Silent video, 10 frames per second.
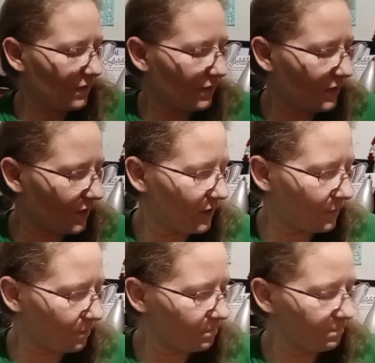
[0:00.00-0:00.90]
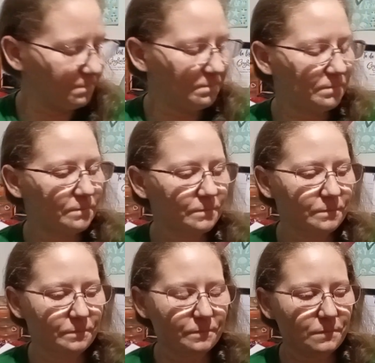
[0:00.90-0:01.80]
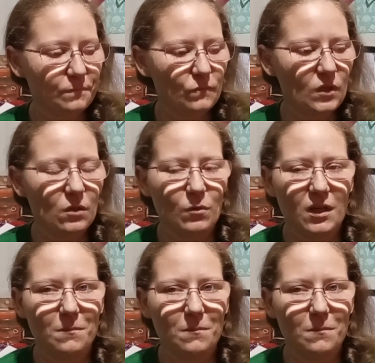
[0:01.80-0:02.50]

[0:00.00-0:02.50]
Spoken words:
a while